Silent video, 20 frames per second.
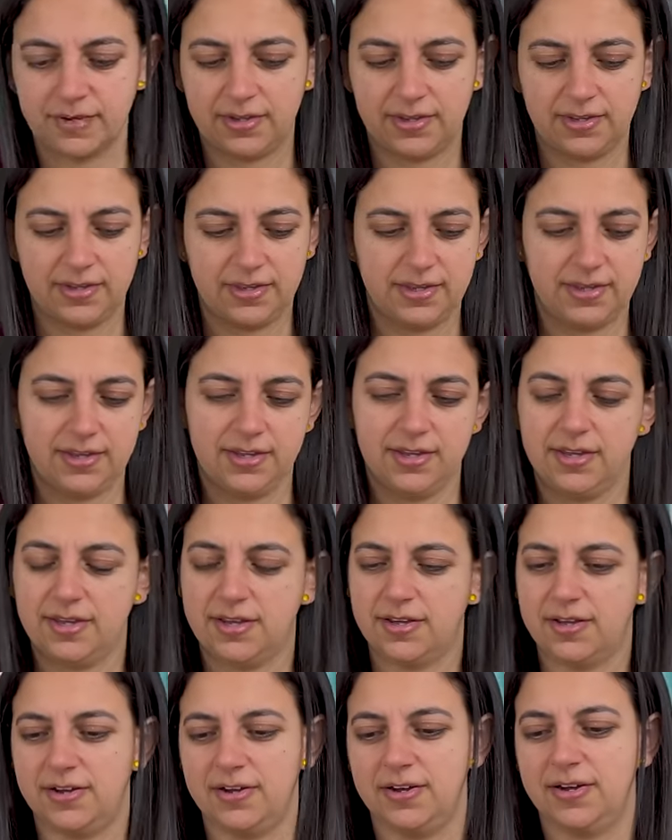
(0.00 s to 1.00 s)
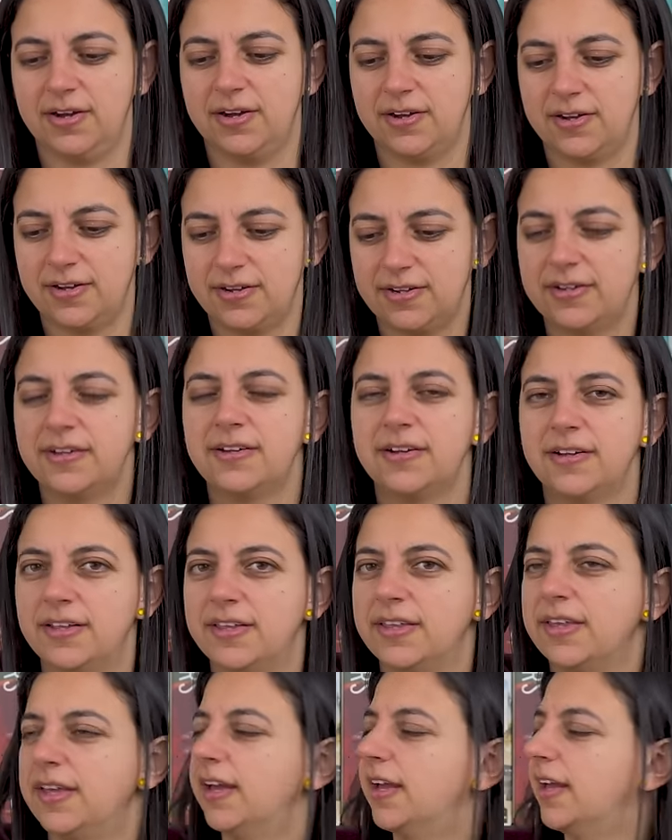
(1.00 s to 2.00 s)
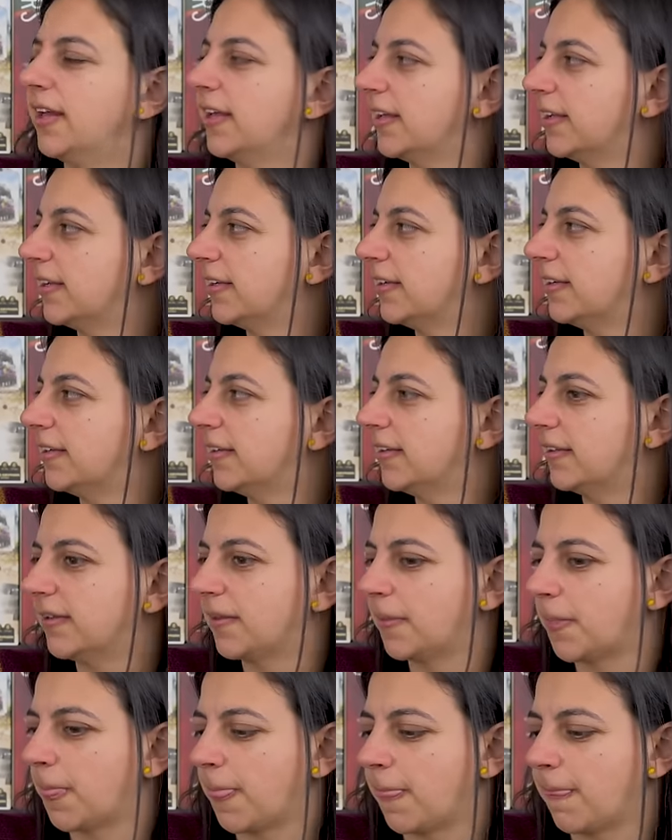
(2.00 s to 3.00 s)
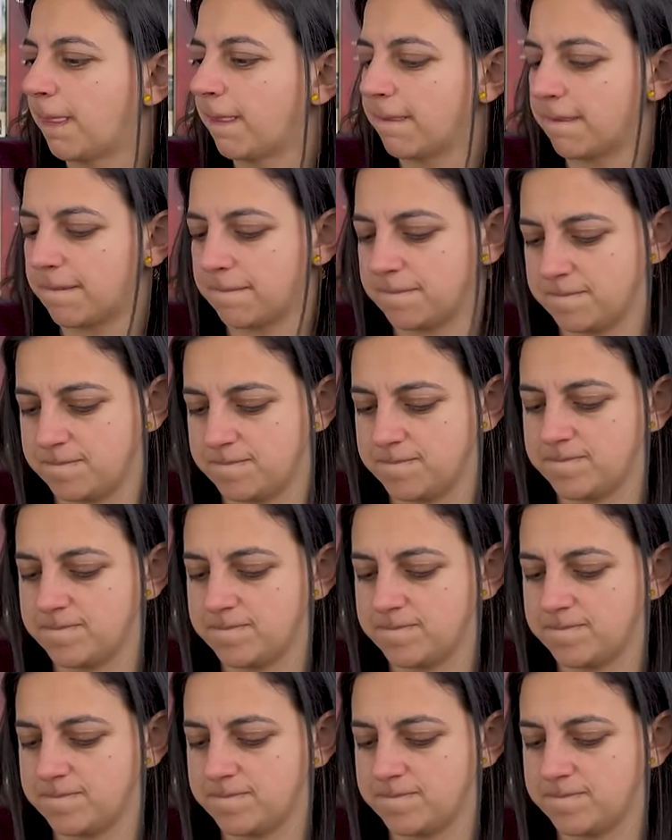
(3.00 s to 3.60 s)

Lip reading: The person shown says nothing.